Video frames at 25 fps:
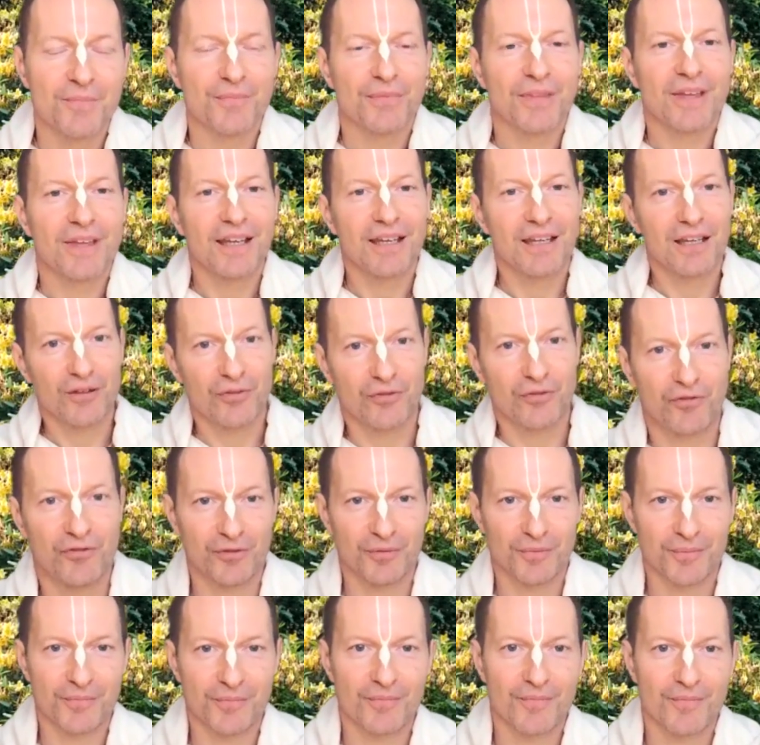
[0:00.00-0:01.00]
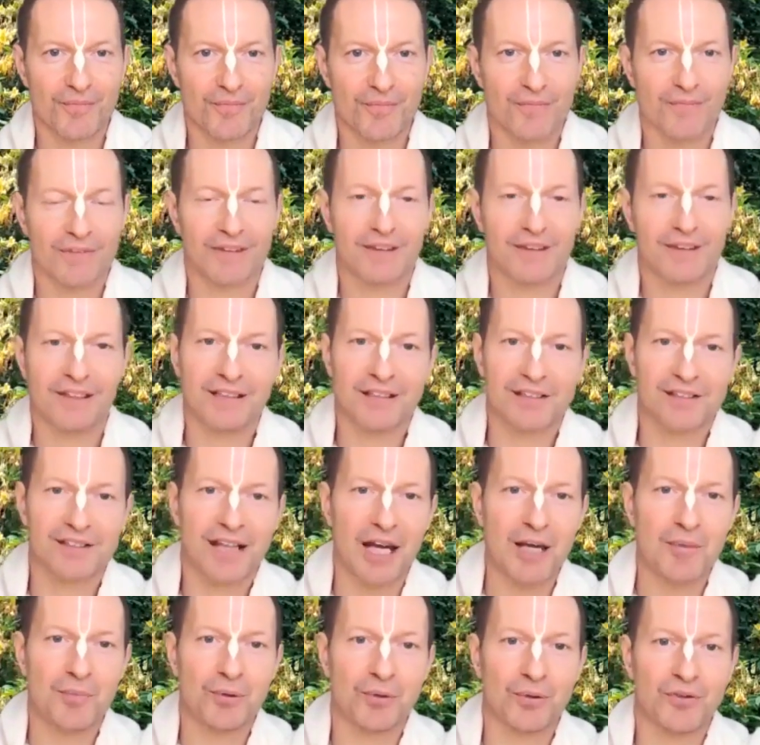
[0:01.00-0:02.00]
if the
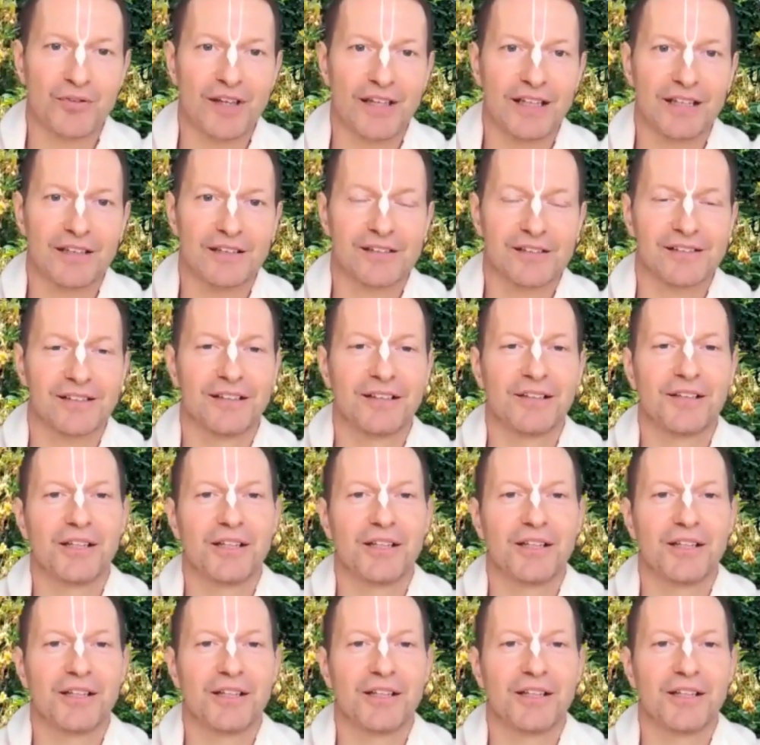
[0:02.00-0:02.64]
disciple thinks